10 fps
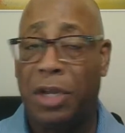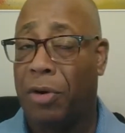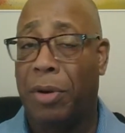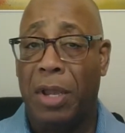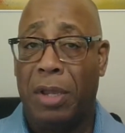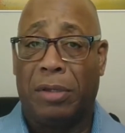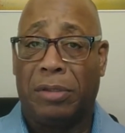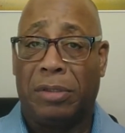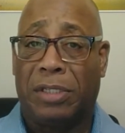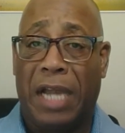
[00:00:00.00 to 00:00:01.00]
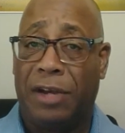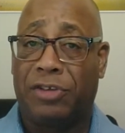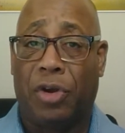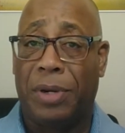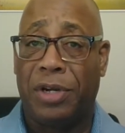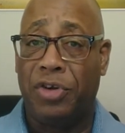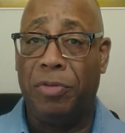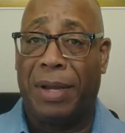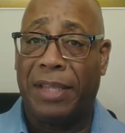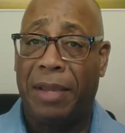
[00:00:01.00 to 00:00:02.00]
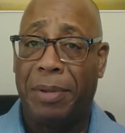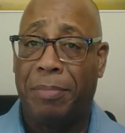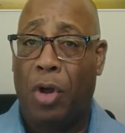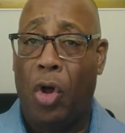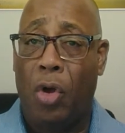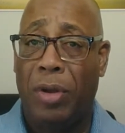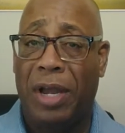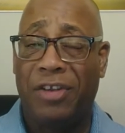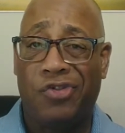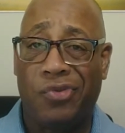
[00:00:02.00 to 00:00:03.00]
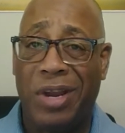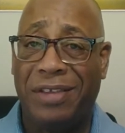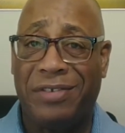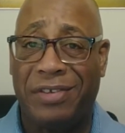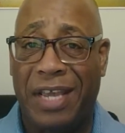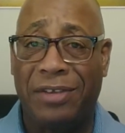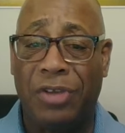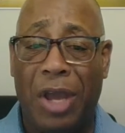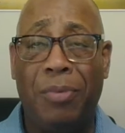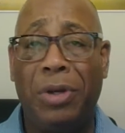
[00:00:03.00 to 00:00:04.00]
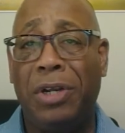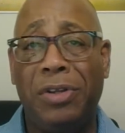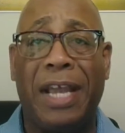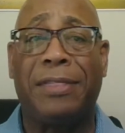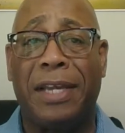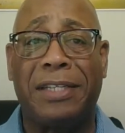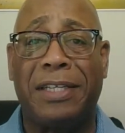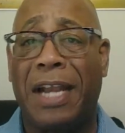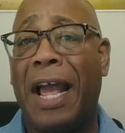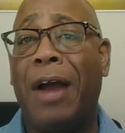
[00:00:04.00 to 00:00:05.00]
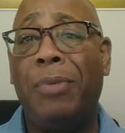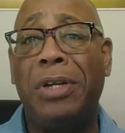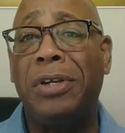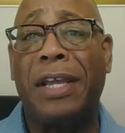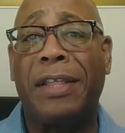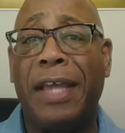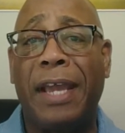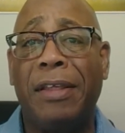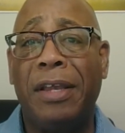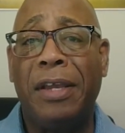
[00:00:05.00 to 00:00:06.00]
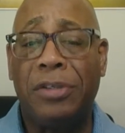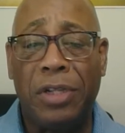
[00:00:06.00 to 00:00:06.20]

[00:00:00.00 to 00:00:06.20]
Here, Titus already knew about that, but Paul addresses that. So I want to look at that tonight. I want to look at that.